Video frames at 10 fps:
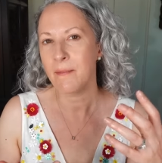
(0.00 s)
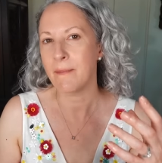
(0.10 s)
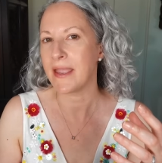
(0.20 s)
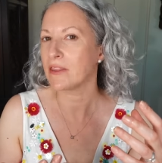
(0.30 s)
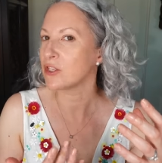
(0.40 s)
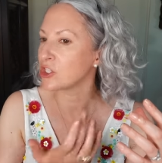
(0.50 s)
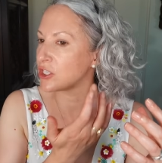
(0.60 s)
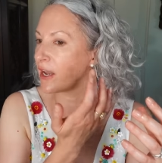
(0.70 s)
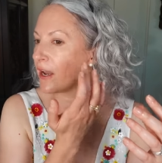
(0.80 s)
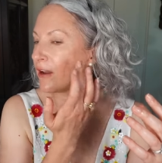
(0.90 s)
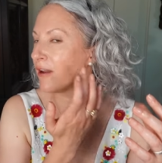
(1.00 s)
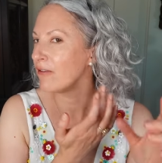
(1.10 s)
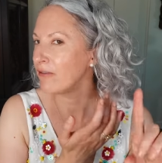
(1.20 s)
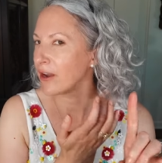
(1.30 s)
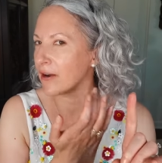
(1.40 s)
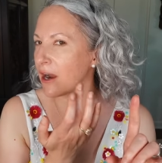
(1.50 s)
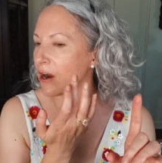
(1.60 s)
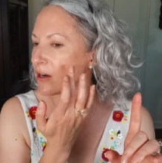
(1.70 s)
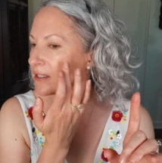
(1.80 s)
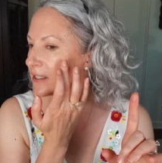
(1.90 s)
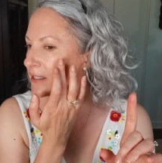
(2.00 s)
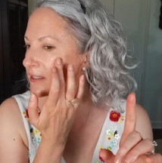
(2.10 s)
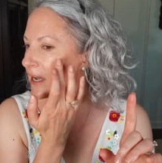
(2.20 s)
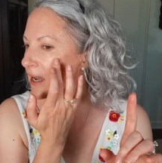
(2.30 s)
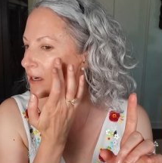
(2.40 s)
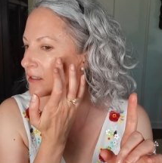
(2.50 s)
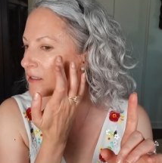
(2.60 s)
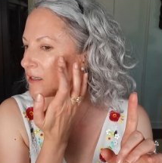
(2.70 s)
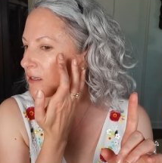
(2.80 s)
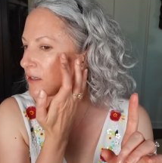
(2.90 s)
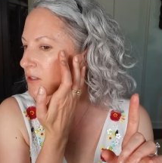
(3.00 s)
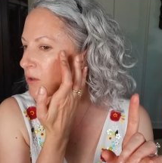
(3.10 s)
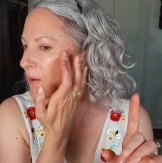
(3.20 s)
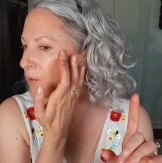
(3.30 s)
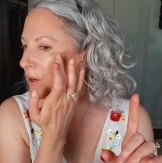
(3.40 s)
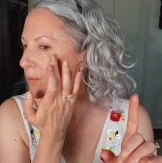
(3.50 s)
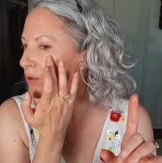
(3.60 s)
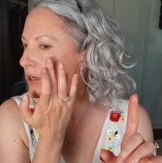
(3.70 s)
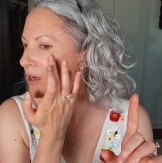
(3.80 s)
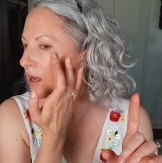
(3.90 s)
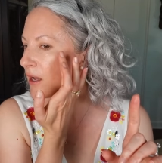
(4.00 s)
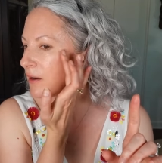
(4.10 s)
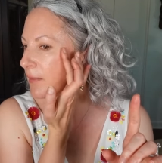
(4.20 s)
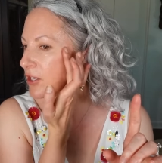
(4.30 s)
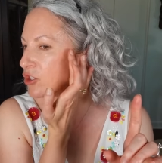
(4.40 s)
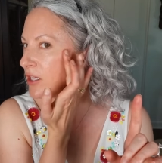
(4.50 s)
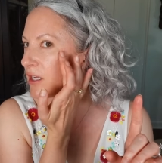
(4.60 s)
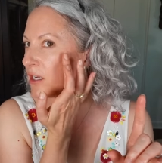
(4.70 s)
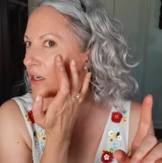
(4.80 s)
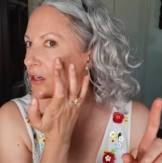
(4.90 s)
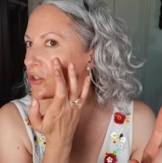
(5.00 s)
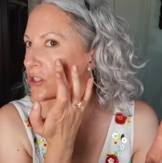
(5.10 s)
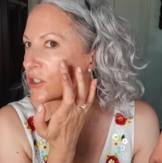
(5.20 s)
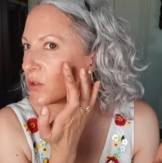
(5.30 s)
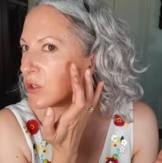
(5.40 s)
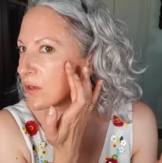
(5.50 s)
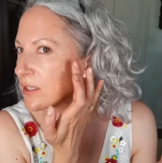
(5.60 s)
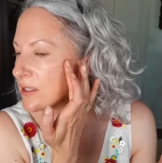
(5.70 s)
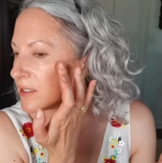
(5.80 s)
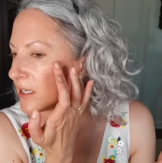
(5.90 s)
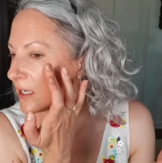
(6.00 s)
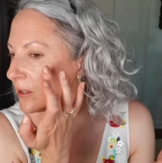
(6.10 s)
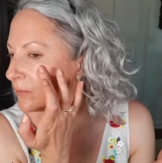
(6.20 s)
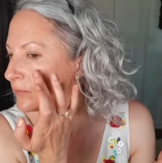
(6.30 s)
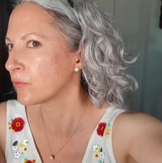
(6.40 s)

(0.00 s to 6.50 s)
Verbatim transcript: make the shade very hard to detect. So I'm going to put it on my cheek here just so you can see.